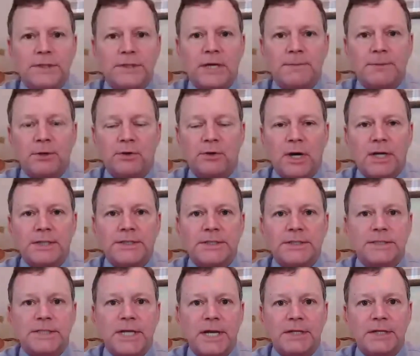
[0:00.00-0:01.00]
Democrats
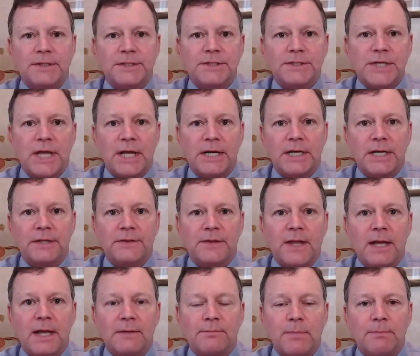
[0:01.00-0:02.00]
to take the Senate,
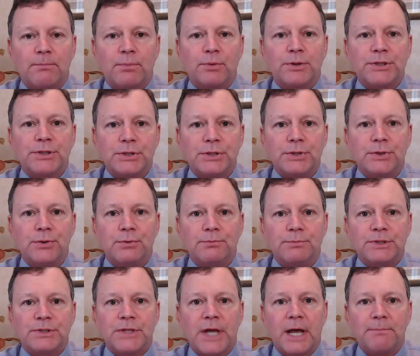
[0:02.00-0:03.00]
that
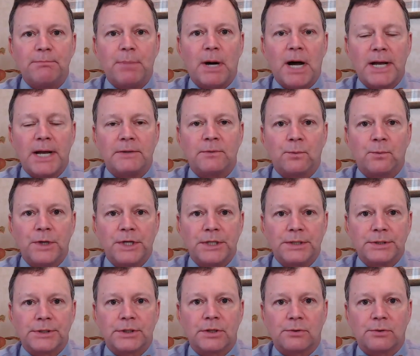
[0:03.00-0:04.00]
presumes that Biden
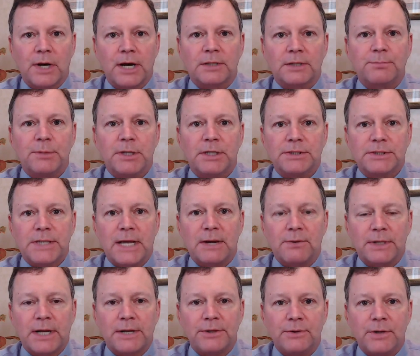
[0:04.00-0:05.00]
wins, correct? Because that
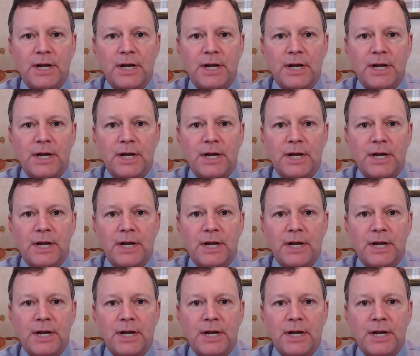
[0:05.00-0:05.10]
would, you'd